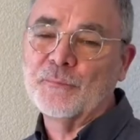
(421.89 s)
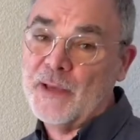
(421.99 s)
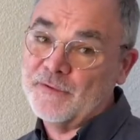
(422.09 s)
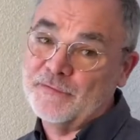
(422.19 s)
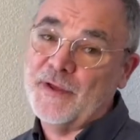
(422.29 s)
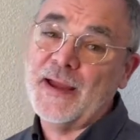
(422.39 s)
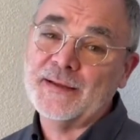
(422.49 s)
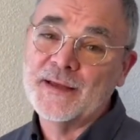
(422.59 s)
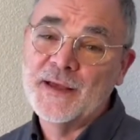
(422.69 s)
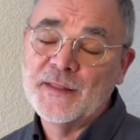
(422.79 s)
Matter of fact,
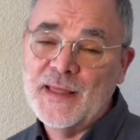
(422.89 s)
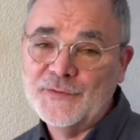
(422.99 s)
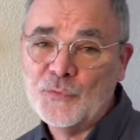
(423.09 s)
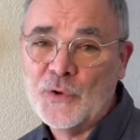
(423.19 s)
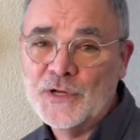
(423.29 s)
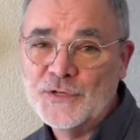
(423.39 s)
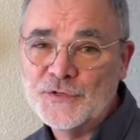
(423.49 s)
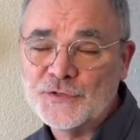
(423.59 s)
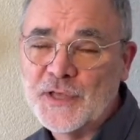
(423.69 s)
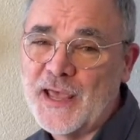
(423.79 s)
that's where I
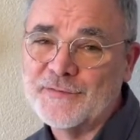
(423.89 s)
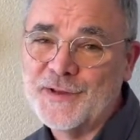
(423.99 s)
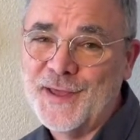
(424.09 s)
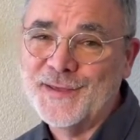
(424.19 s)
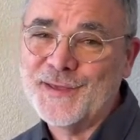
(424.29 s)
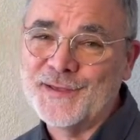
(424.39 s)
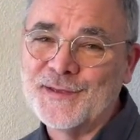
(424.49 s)
usually have it hanging.